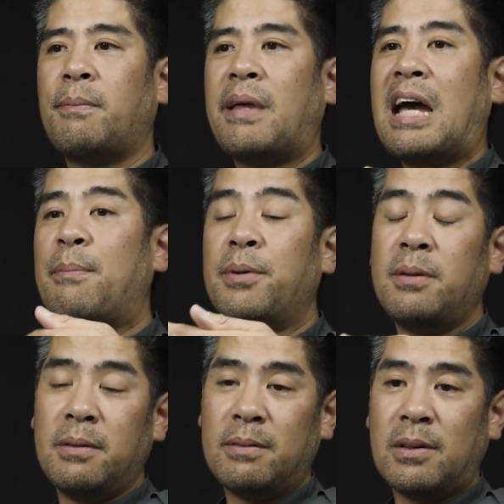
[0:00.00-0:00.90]

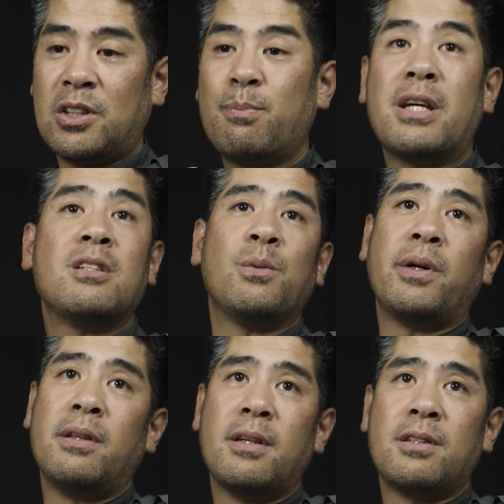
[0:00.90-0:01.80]
happen, especially
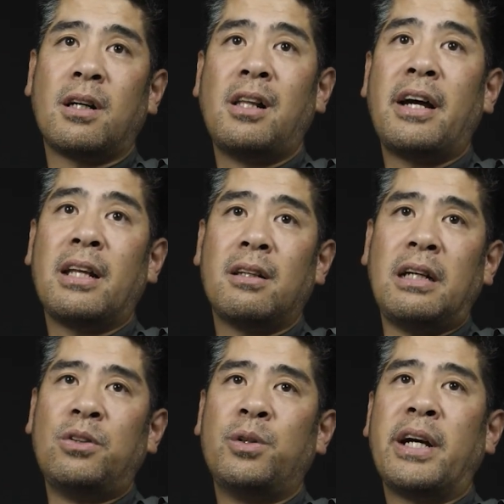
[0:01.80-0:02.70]
when there's a client
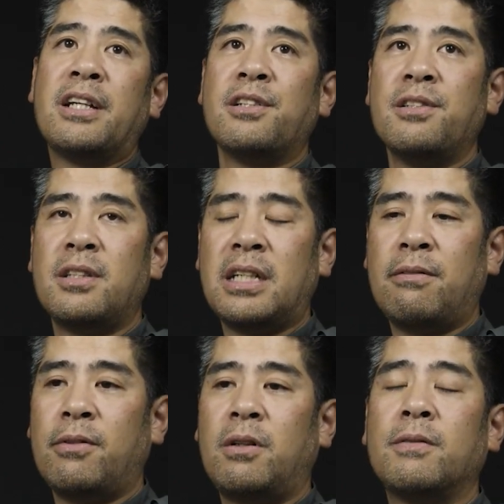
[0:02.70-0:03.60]
or agency
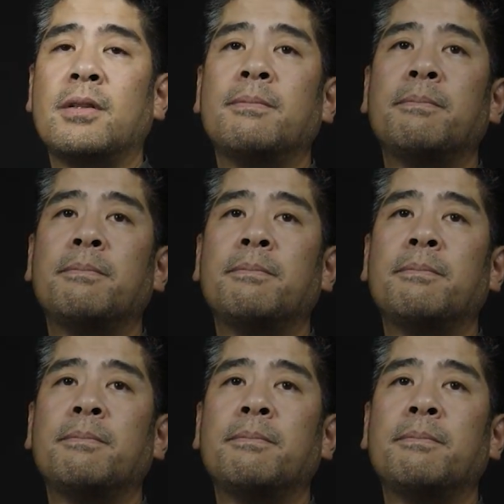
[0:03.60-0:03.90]
involved.